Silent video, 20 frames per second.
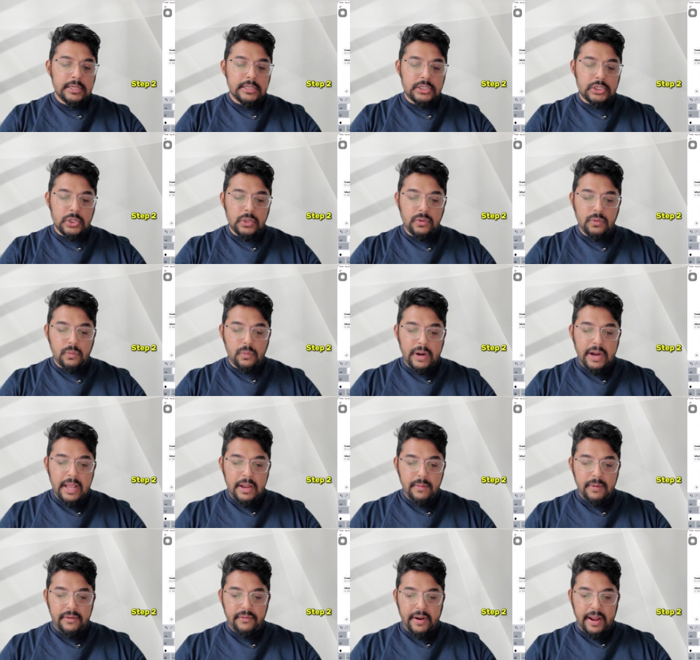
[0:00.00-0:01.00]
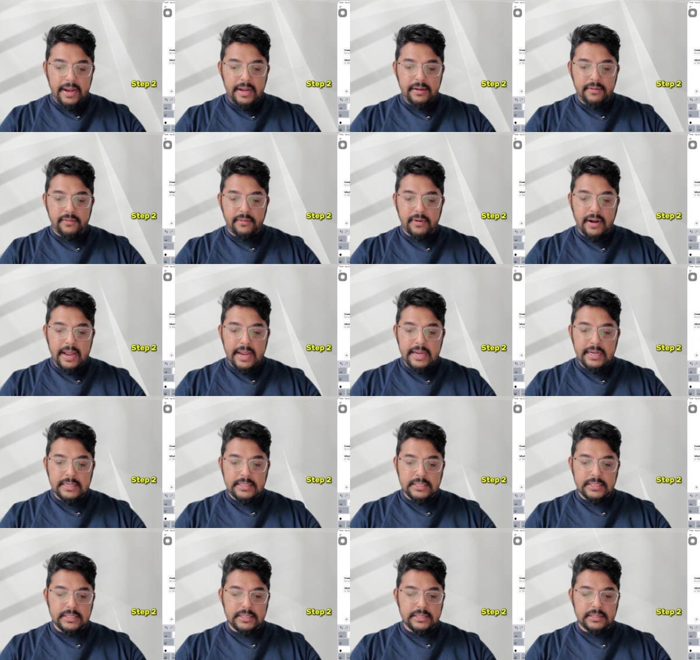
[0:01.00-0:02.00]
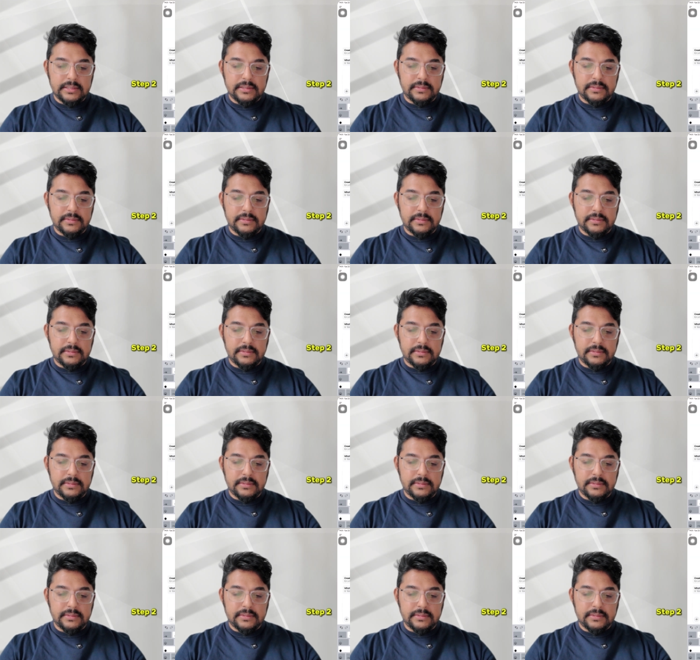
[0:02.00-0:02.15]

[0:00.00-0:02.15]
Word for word: So what I will write, write